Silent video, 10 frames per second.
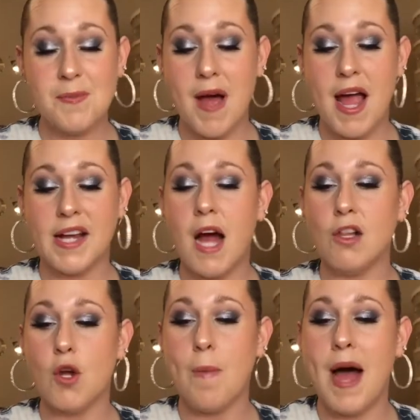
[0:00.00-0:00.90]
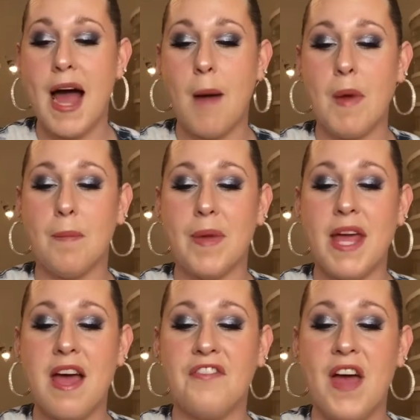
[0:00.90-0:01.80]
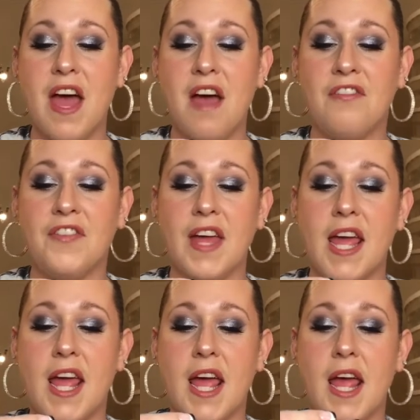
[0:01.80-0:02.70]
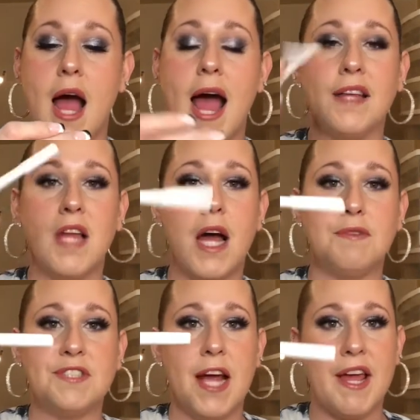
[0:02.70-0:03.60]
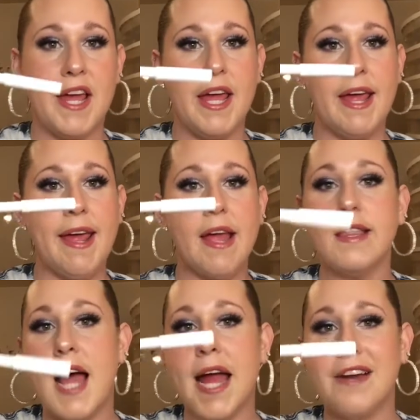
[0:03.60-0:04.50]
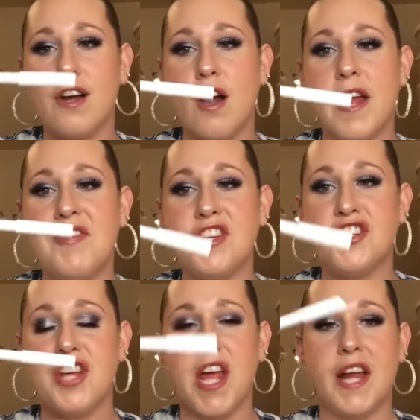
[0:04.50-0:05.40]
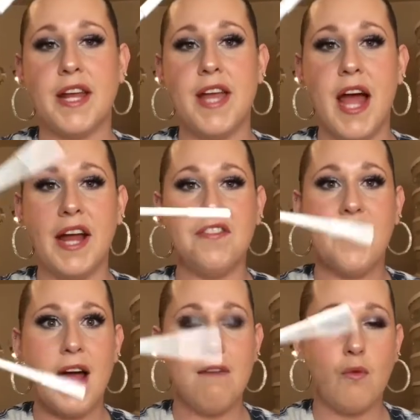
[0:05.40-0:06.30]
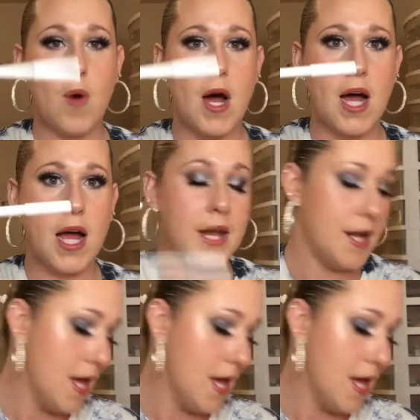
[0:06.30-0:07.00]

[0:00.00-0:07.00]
my ColourPop B F F and I Love Set It E liner in the shade nine five one.